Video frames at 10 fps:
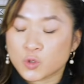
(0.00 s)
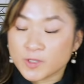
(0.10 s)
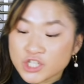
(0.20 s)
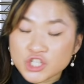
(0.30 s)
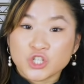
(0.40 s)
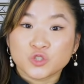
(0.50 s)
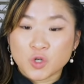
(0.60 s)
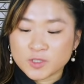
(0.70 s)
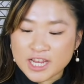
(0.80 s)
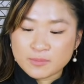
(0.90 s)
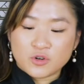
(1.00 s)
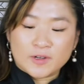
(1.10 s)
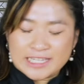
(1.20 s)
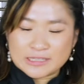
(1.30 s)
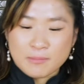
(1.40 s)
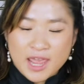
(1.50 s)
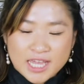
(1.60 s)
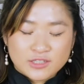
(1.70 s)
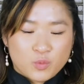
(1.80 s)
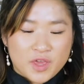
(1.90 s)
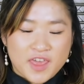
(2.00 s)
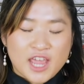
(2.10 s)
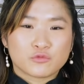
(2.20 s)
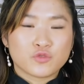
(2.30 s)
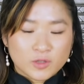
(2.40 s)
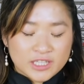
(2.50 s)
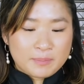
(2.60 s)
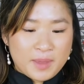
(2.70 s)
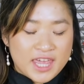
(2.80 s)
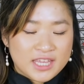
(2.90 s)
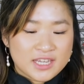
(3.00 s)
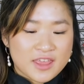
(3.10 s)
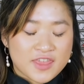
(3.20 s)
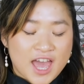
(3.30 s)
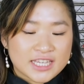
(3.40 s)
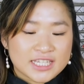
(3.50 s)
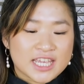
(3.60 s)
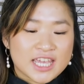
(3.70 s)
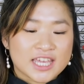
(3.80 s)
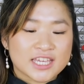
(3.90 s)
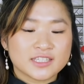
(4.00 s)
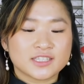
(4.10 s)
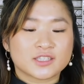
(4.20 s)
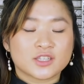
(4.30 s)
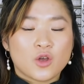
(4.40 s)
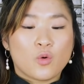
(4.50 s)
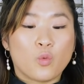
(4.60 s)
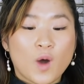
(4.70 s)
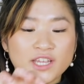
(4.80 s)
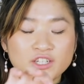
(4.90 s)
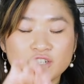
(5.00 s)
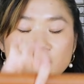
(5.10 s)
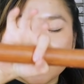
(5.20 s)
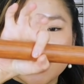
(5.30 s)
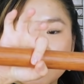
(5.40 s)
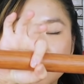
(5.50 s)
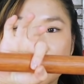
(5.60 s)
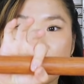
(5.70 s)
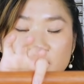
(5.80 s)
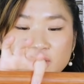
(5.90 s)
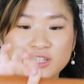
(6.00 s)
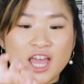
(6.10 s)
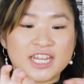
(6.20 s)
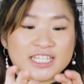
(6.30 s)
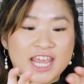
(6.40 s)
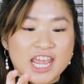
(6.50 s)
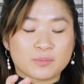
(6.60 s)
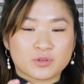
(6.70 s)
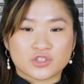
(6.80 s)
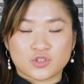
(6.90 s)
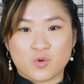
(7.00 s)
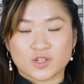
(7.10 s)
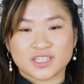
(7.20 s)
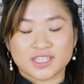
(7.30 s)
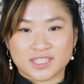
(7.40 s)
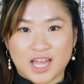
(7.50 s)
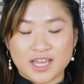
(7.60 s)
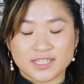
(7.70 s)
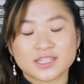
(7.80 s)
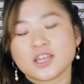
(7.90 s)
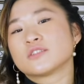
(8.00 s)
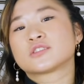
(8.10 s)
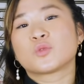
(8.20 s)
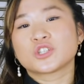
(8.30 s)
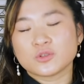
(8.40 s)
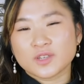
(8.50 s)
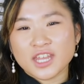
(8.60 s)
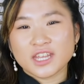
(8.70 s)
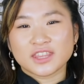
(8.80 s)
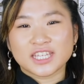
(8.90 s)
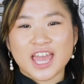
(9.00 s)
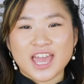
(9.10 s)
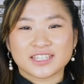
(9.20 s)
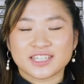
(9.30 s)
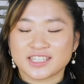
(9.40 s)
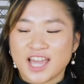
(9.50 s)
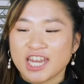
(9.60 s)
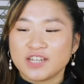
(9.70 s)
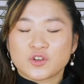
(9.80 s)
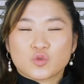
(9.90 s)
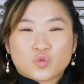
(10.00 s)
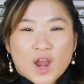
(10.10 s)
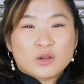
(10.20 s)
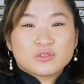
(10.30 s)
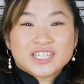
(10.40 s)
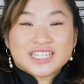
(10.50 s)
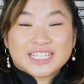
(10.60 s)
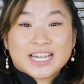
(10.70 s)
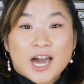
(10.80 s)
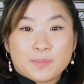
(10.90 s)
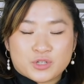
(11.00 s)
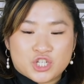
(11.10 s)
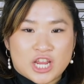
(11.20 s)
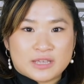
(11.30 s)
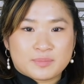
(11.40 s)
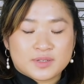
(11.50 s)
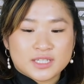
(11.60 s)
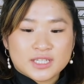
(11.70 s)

Traditional Rou Jia mo is made with a rolling pin that is wider in the middle and it tapers towards the sides. So what you get in the end is kind of a rounded cup shape,